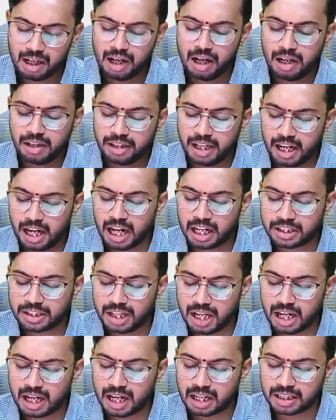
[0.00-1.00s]
deduction
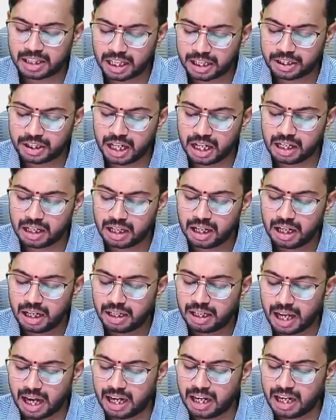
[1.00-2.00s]
under section
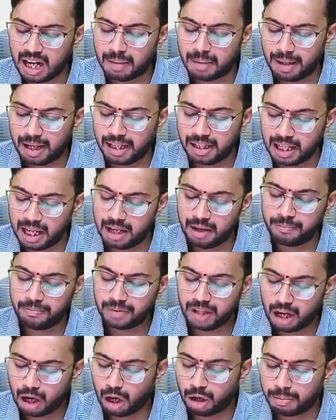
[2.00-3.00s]
10AA.
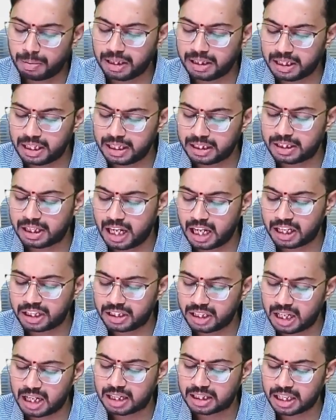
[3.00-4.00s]
How much is deduction
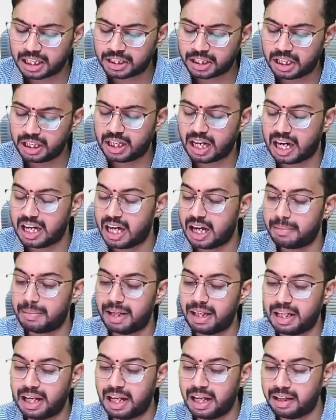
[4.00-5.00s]
under section
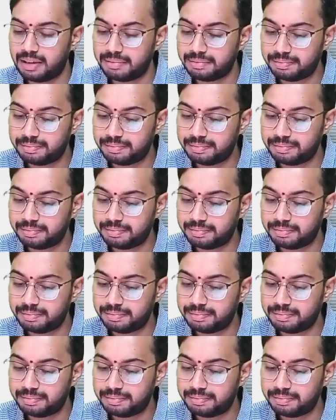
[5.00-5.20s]
10AA?